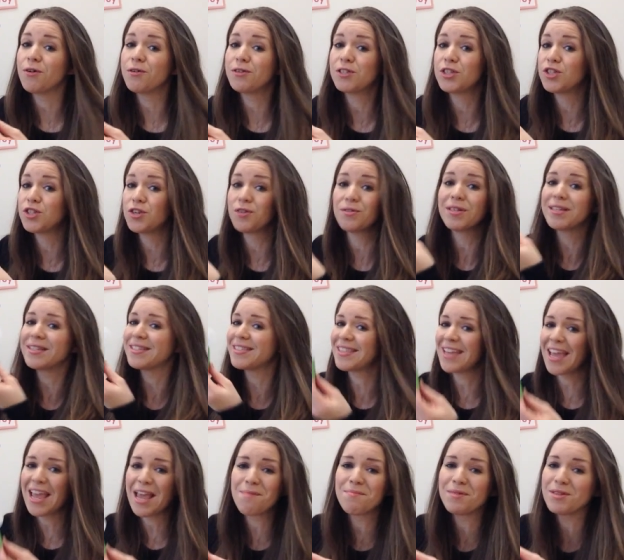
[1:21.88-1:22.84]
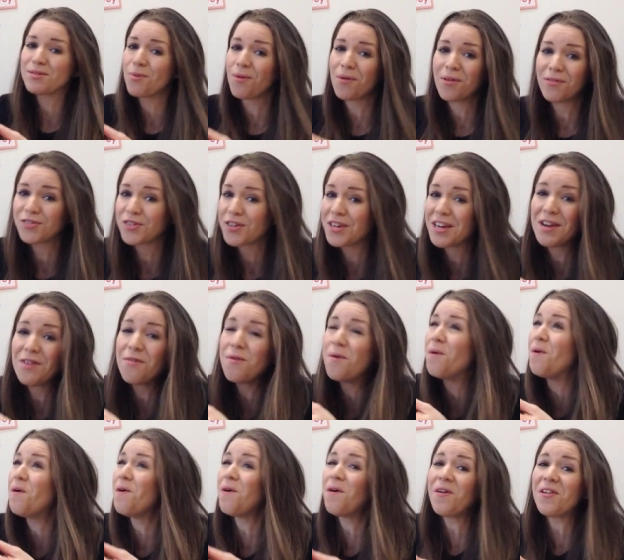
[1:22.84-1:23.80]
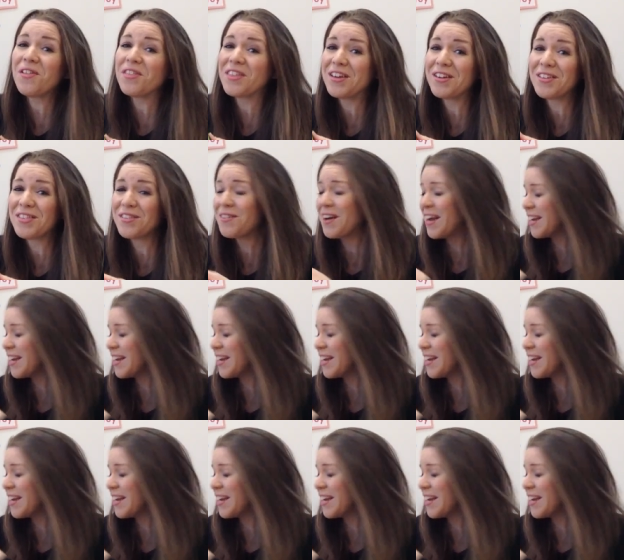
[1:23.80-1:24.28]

going to do the same as what we've done in all the other